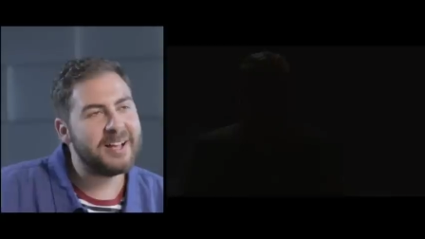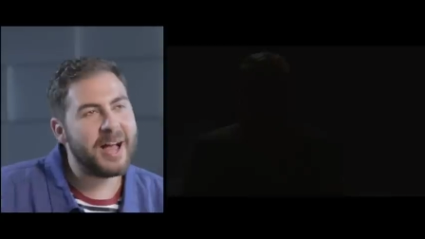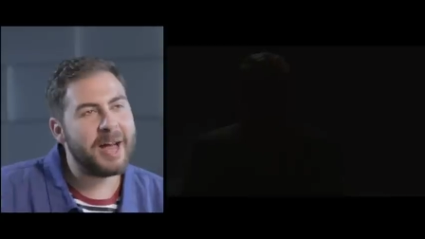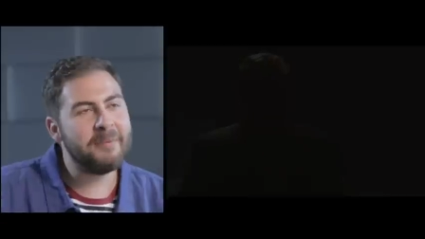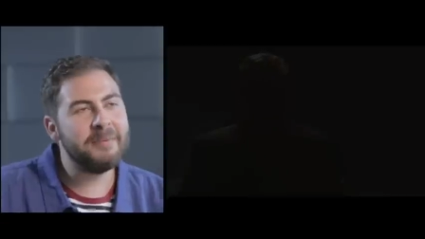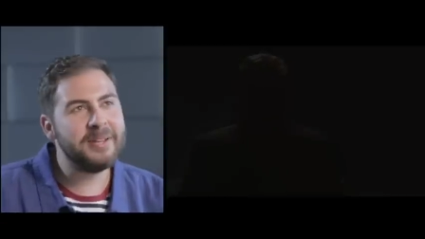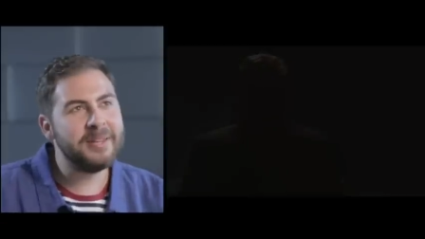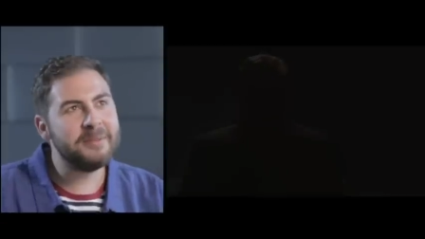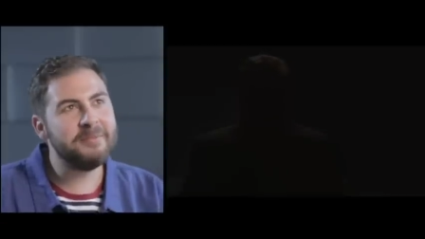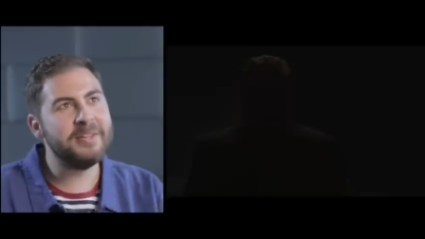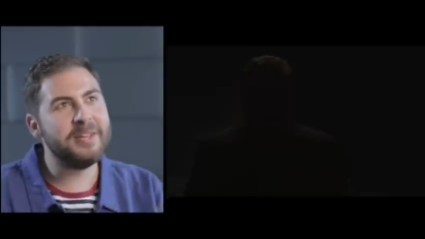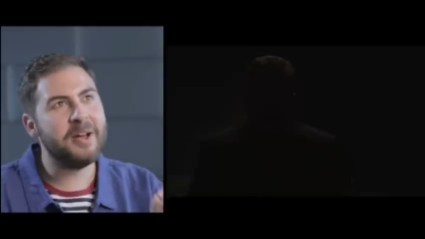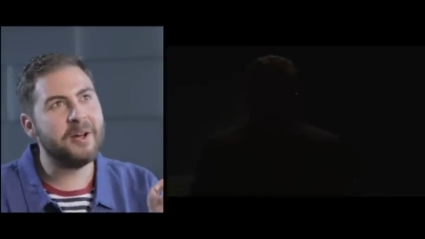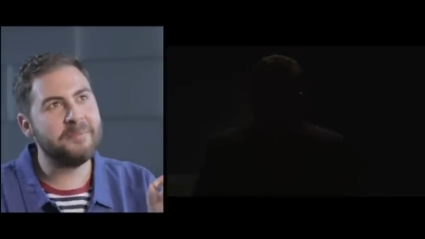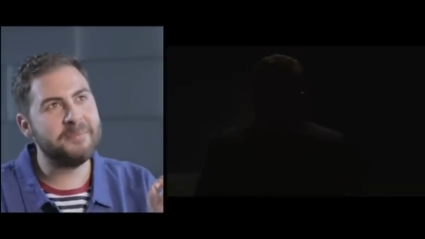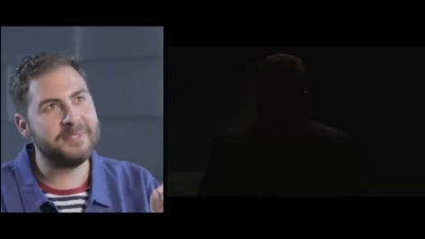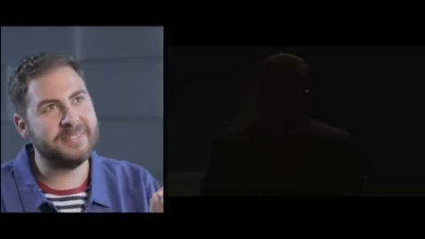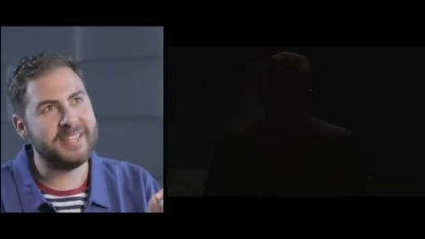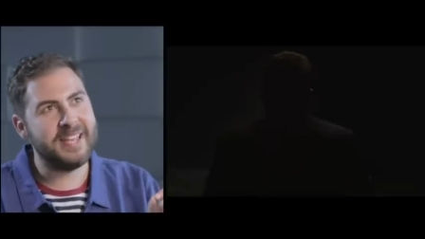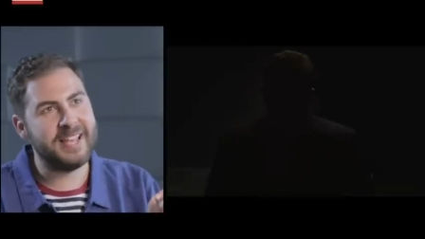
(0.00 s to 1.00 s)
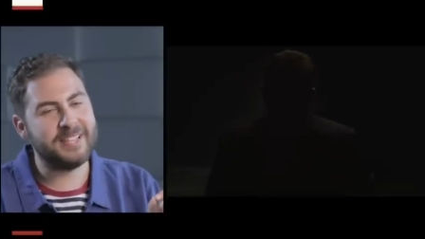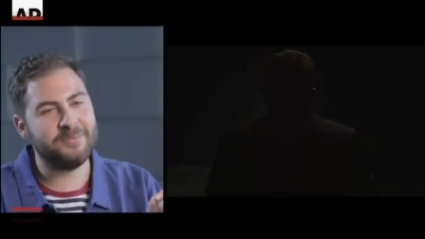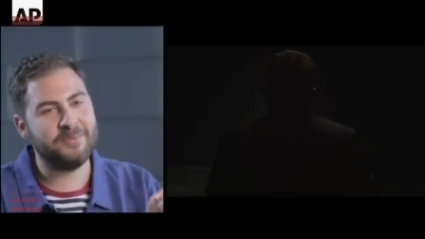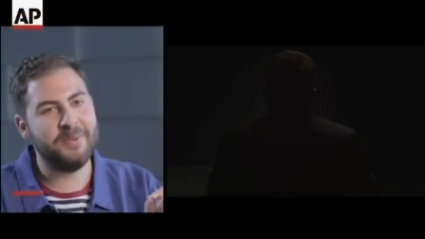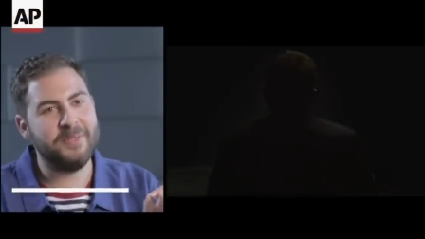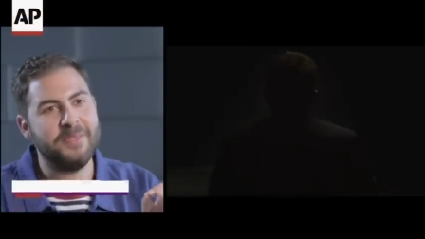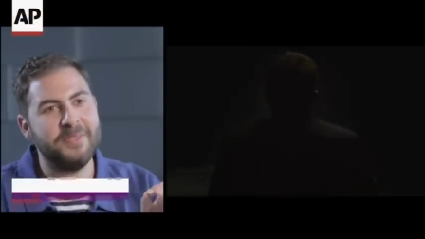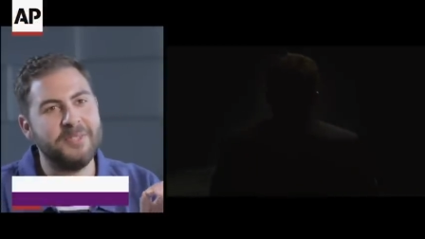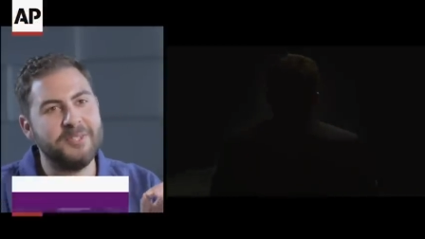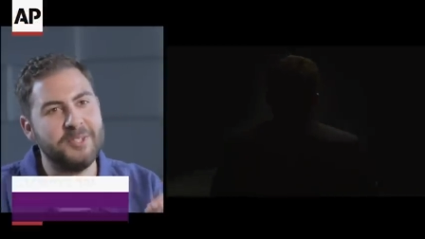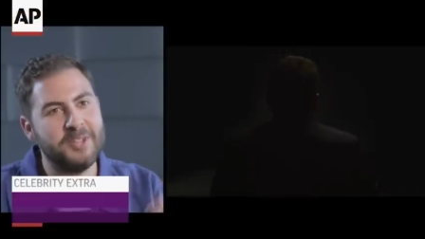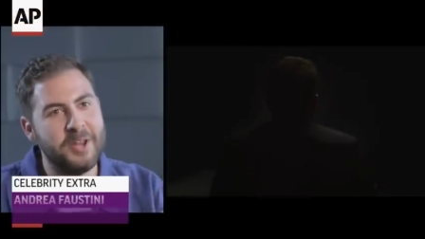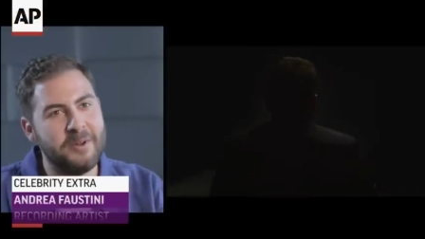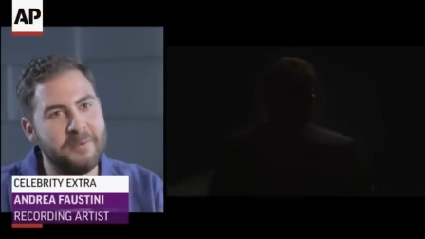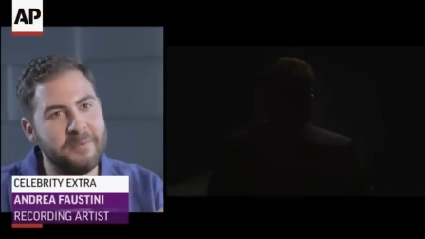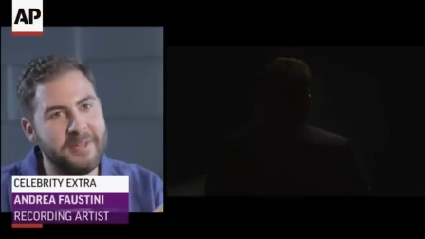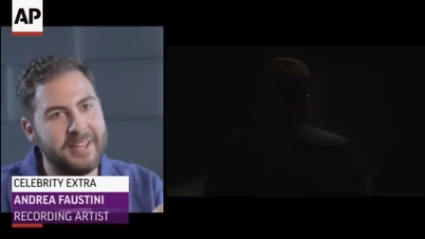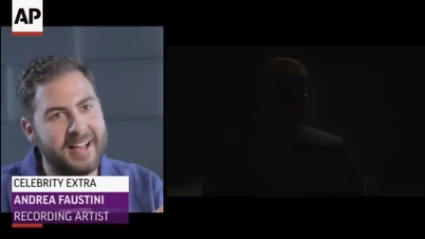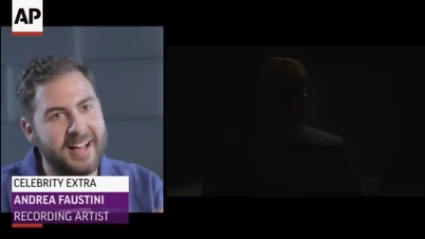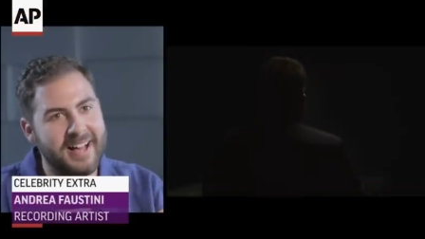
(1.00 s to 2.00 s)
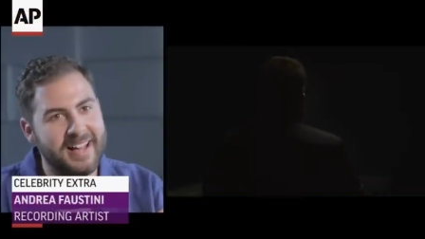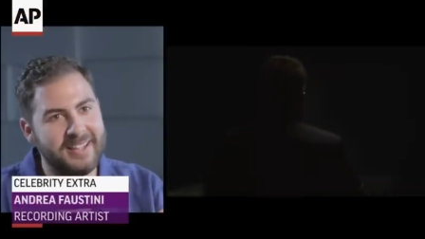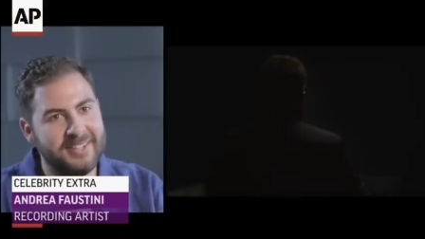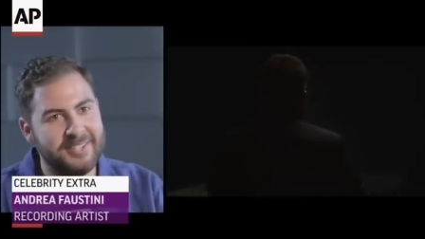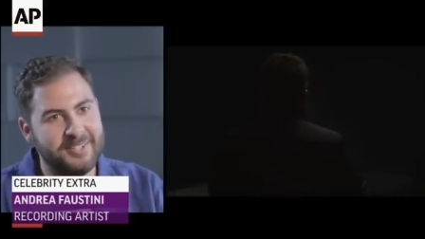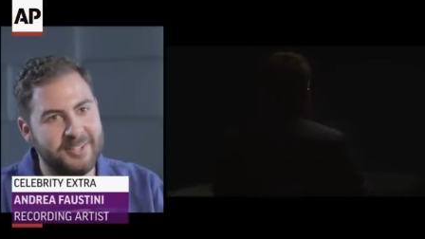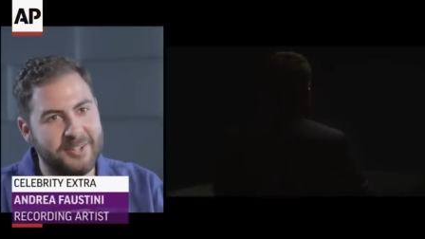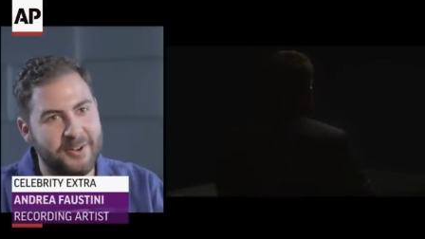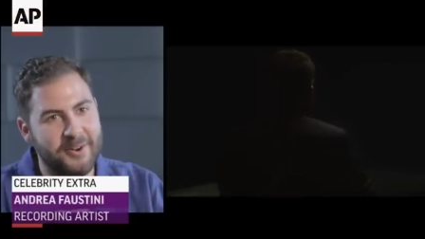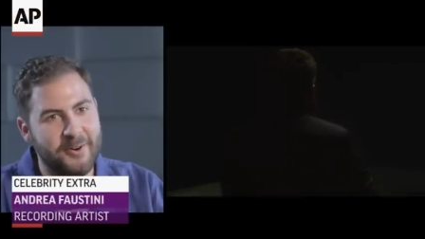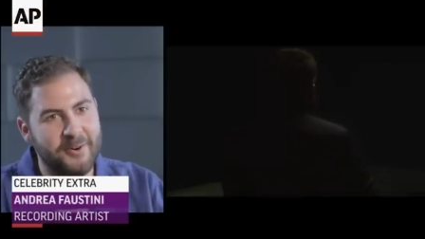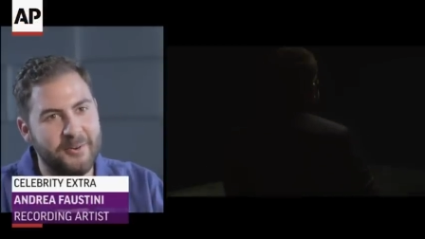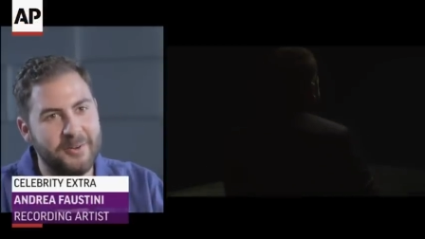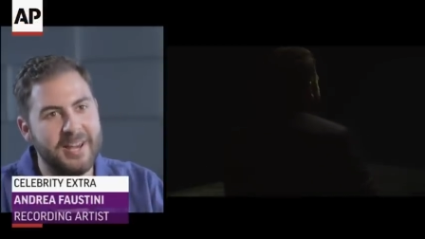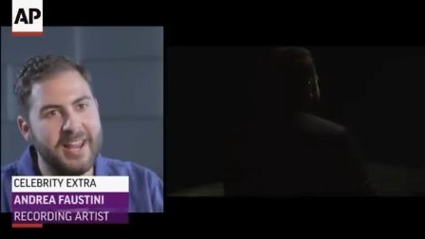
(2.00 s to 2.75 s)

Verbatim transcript: I'm a little bit obsessed with the Jeremy Kyle show.